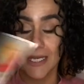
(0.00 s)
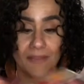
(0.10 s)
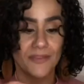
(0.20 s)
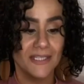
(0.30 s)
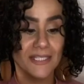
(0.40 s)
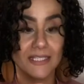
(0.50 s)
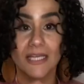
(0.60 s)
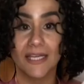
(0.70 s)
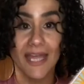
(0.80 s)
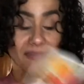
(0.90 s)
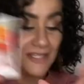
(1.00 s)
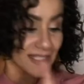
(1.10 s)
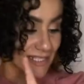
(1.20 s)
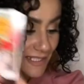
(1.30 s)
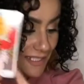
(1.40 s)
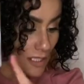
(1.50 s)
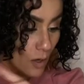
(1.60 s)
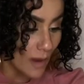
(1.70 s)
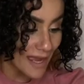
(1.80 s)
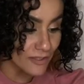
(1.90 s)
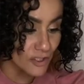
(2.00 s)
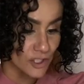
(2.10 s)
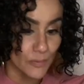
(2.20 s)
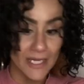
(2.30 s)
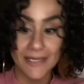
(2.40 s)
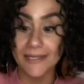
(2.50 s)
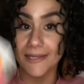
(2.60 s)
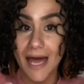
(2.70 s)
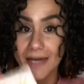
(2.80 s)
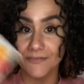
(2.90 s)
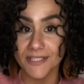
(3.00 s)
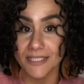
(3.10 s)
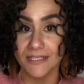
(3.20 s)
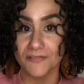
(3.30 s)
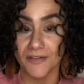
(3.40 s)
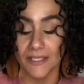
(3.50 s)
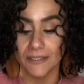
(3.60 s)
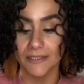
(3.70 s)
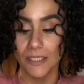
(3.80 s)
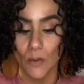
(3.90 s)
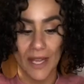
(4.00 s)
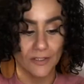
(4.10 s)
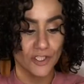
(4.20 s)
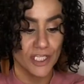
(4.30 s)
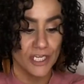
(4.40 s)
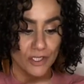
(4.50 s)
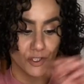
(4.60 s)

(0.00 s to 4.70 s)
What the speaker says: This is, again, this is Leo energy. We got a lot of significant Leo energy here.